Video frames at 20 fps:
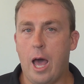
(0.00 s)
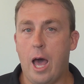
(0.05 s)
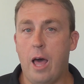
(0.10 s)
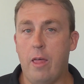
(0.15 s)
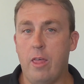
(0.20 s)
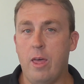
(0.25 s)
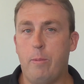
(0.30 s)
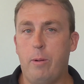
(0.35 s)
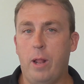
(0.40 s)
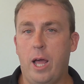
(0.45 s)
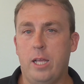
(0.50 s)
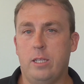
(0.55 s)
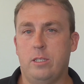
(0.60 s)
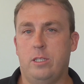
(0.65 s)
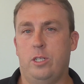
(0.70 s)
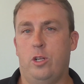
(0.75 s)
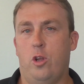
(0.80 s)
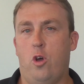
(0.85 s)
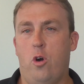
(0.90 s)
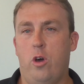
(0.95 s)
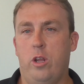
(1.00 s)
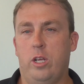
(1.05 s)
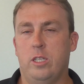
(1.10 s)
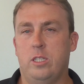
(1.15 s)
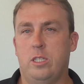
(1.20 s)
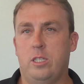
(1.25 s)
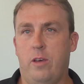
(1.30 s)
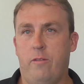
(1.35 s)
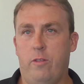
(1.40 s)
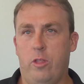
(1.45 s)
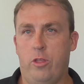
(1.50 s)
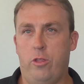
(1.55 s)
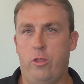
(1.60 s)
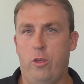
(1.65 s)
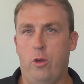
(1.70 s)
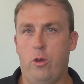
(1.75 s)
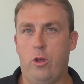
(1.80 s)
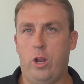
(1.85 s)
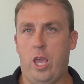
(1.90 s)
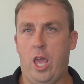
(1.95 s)
They're playing tonight at
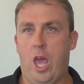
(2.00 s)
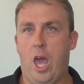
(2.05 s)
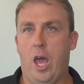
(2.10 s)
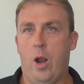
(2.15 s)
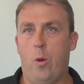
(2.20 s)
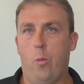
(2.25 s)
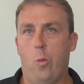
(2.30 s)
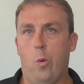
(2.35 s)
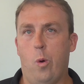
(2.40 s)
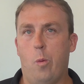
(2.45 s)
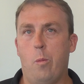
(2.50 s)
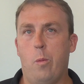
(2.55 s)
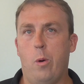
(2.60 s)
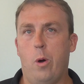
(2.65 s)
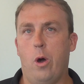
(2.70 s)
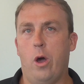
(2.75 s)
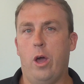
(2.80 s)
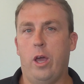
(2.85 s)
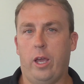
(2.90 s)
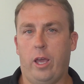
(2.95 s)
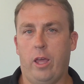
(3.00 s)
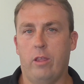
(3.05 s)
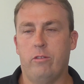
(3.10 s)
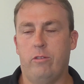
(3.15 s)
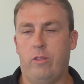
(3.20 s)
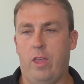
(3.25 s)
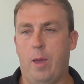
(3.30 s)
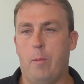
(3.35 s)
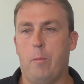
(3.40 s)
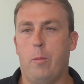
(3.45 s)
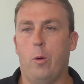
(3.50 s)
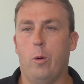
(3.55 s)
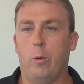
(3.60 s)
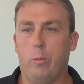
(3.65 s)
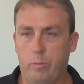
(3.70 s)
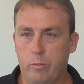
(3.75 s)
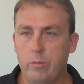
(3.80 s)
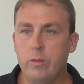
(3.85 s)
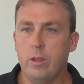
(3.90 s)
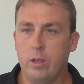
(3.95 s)
7:30 at Wumbai against Nambour.
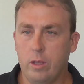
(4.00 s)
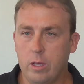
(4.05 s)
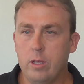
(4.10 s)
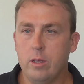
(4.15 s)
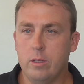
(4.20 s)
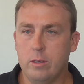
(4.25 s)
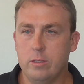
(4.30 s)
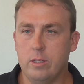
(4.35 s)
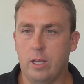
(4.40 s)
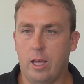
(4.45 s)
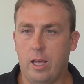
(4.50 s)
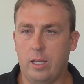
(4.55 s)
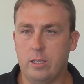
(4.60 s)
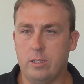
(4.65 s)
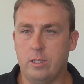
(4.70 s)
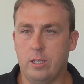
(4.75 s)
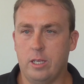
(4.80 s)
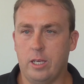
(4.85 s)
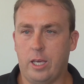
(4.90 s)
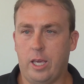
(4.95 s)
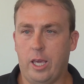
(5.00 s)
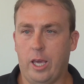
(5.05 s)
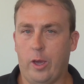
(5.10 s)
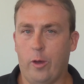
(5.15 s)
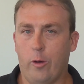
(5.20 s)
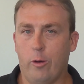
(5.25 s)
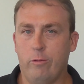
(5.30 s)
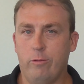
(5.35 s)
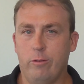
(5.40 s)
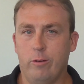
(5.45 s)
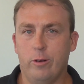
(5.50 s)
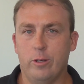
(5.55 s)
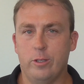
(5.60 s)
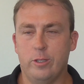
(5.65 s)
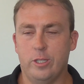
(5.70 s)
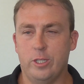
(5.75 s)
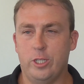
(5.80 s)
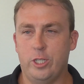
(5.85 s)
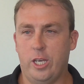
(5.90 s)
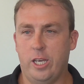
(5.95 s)
So that's the kick-off for
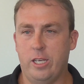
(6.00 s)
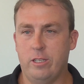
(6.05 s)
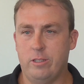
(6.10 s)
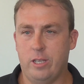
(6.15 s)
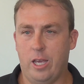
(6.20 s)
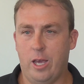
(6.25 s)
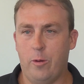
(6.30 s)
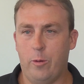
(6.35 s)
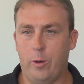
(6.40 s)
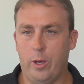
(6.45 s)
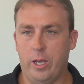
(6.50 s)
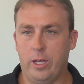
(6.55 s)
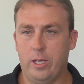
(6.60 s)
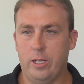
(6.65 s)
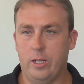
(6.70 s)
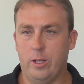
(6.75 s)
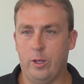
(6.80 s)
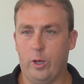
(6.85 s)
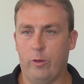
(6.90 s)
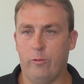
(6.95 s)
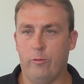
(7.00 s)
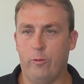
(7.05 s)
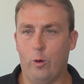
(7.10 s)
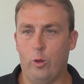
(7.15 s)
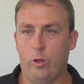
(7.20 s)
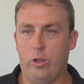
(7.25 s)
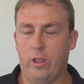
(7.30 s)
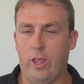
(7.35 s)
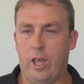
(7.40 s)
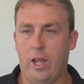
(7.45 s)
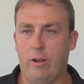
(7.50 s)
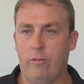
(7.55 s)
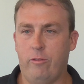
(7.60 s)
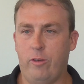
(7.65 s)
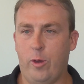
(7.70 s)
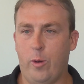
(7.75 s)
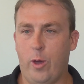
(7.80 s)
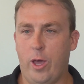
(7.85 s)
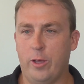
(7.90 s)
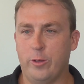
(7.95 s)
us this year. So we're looking forward to that in a
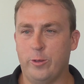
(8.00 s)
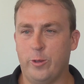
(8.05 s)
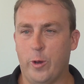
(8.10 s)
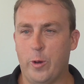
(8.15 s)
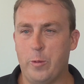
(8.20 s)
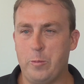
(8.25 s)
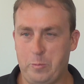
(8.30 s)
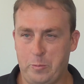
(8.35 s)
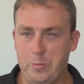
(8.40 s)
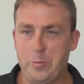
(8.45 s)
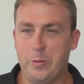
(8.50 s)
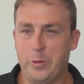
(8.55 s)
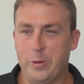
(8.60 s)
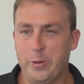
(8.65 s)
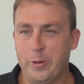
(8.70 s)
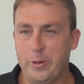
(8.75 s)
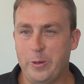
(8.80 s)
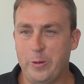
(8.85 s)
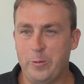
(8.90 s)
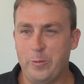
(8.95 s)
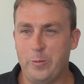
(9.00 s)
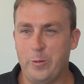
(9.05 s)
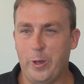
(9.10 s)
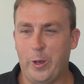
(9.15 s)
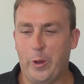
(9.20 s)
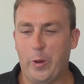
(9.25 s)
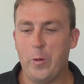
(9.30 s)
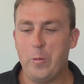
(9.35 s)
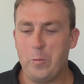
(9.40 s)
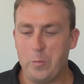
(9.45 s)
few hours' time.